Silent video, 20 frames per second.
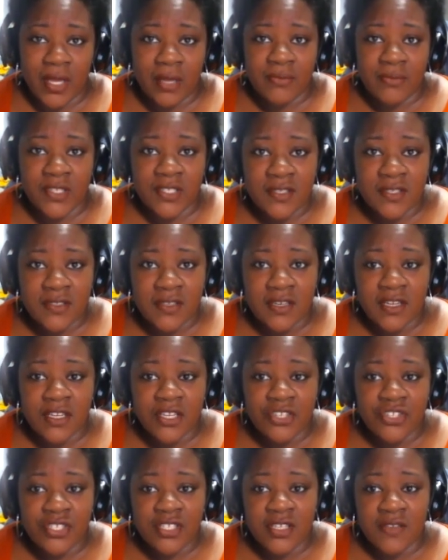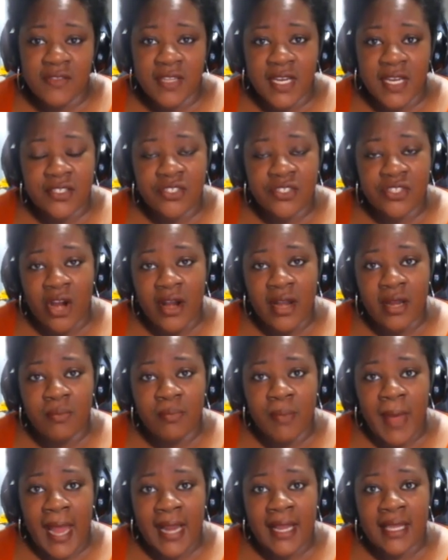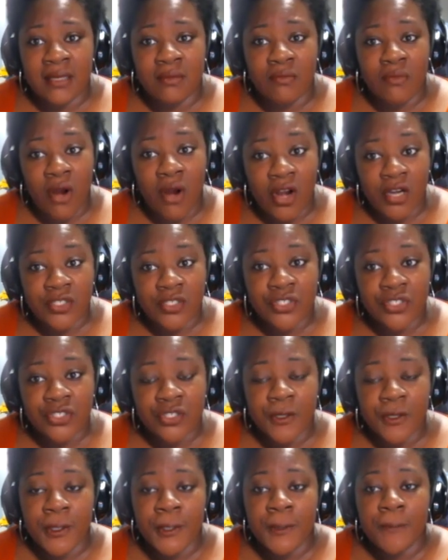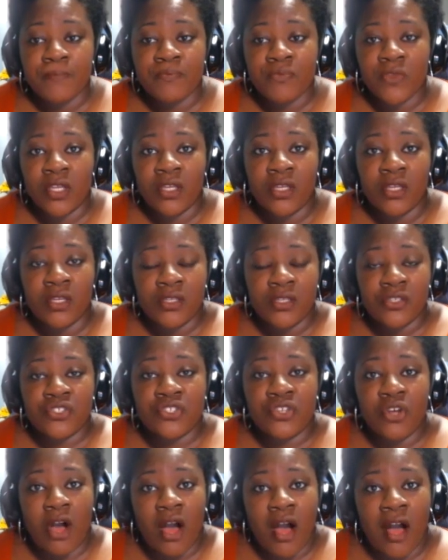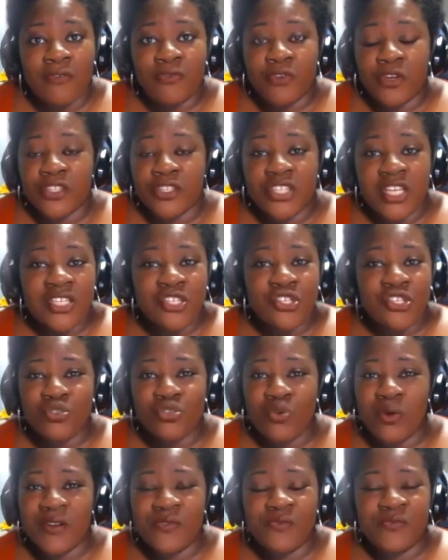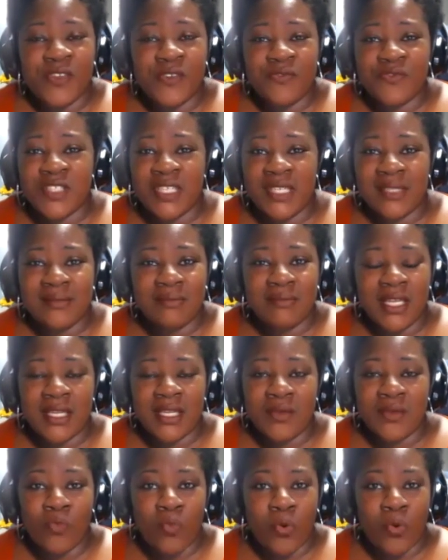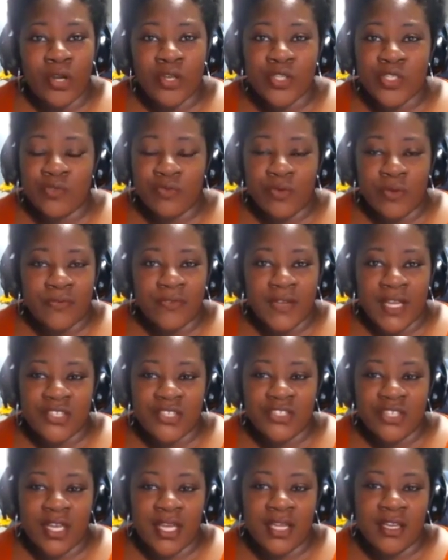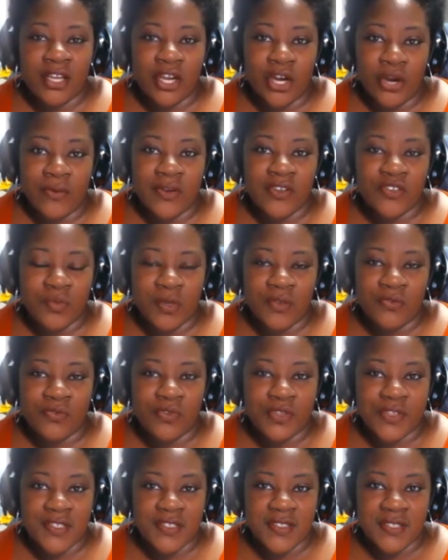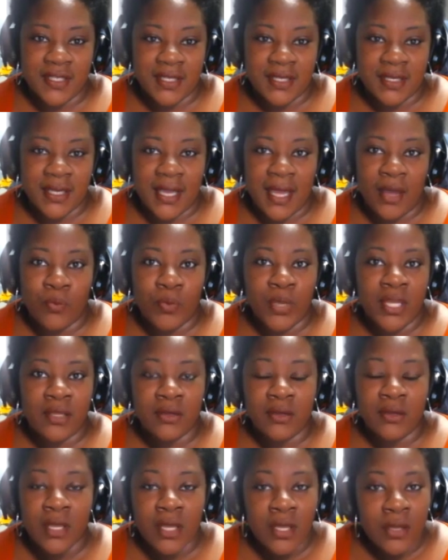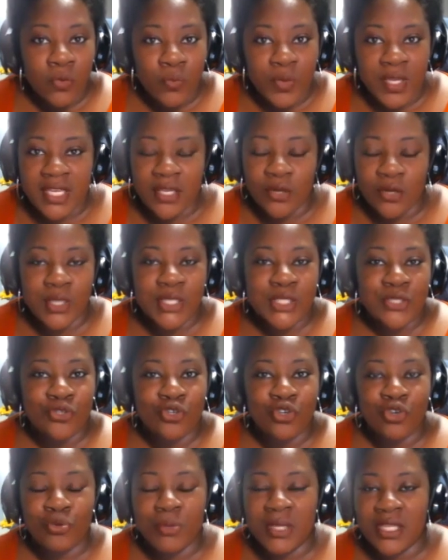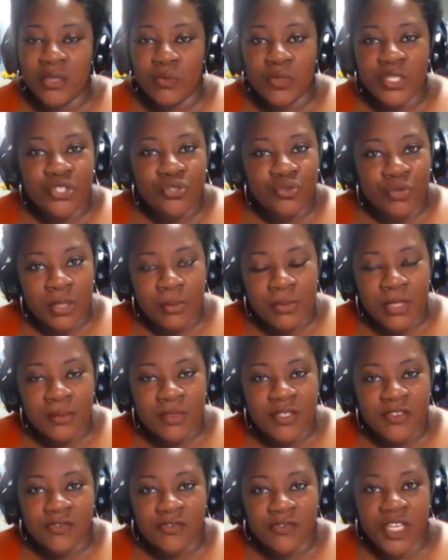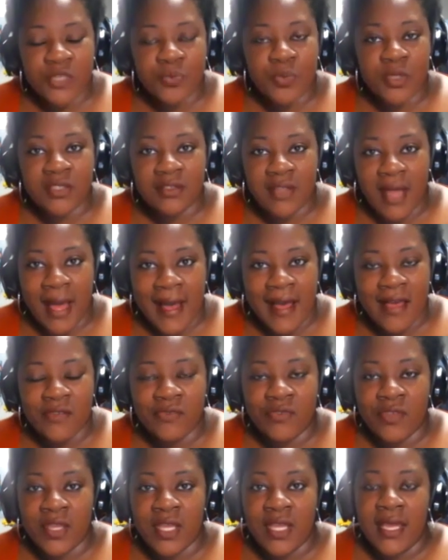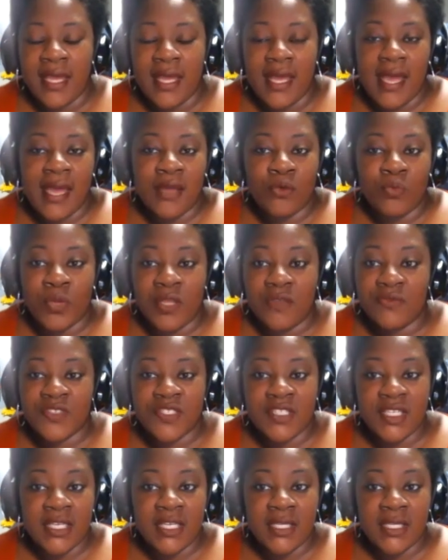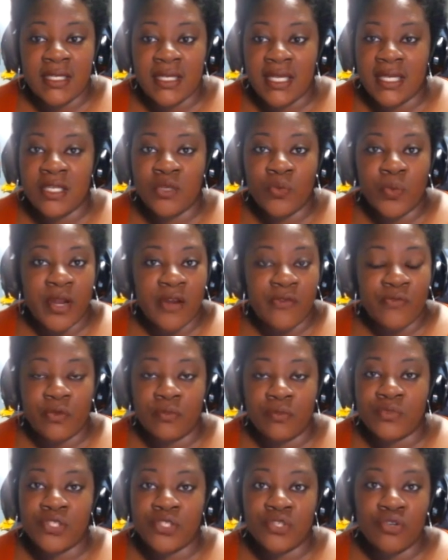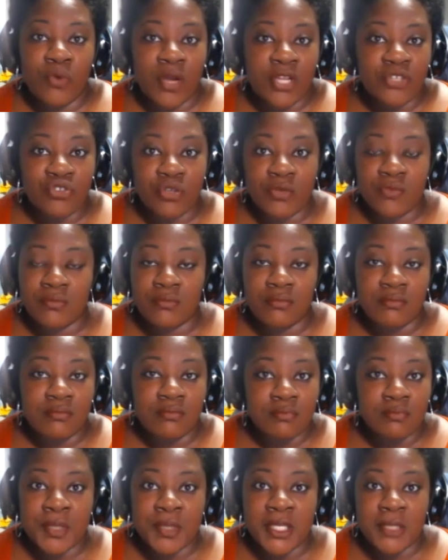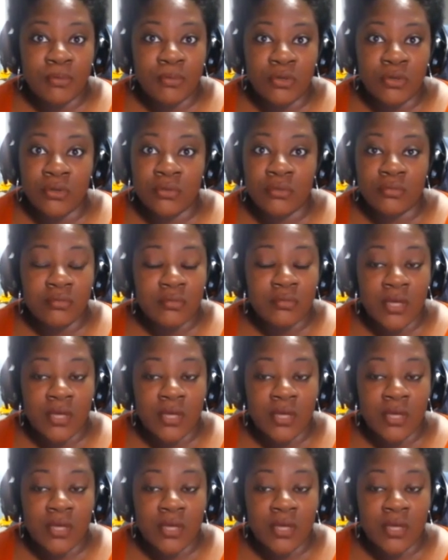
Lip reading: This is an initiative that I started back in March to offer just short 15-minute words of reflection and encouragement for the city. And we get on Zoom and then we stream them to Facebook Live. And we've seen anywhere from 200 people